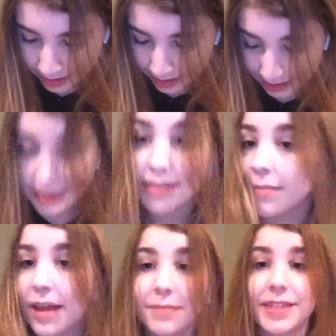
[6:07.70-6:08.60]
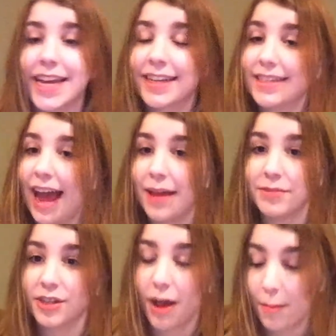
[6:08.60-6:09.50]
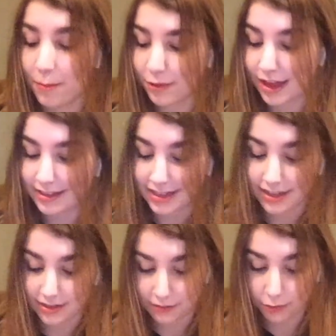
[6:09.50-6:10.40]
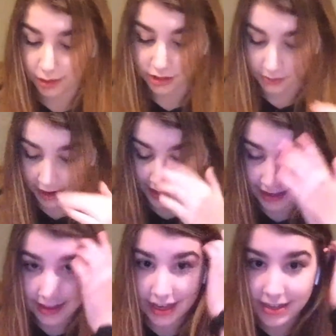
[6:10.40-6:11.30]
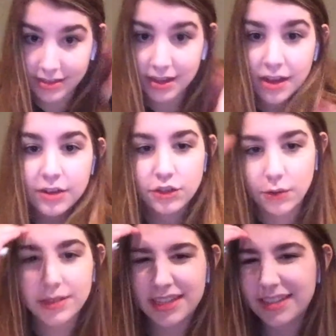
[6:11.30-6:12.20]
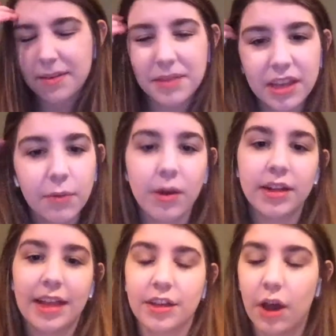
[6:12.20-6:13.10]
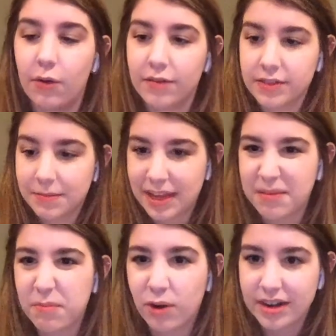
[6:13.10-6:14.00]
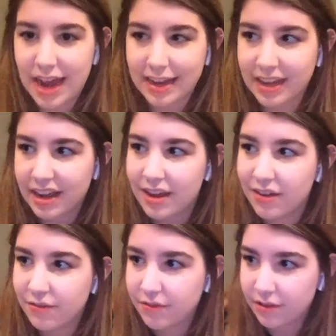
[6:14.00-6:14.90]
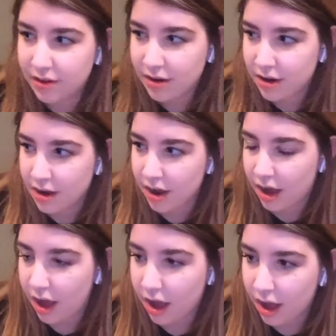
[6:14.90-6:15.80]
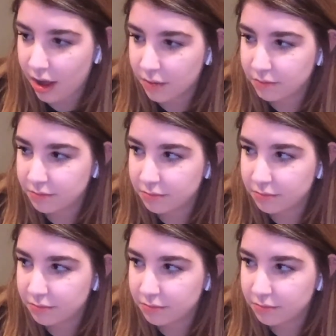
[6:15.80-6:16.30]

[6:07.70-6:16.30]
it sometimes takes time to come up with ideas of what to write in these. So it's like something you want to let go of, something more negative. Um,